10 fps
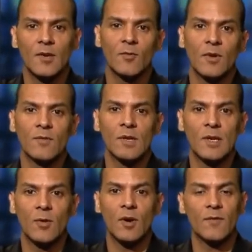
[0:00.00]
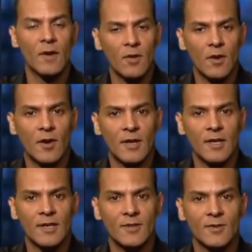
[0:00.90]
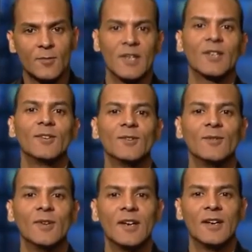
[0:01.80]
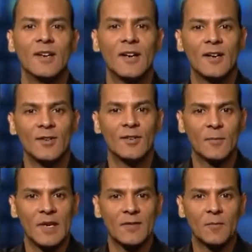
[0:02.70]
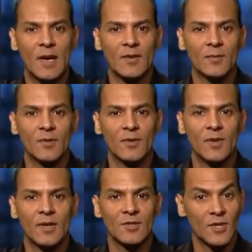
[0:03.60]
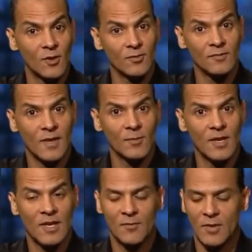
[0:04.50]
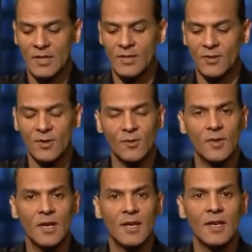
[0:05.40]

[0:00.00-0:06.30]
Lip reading: We really work very hard here to bring you, the best possible show that we can bring to you.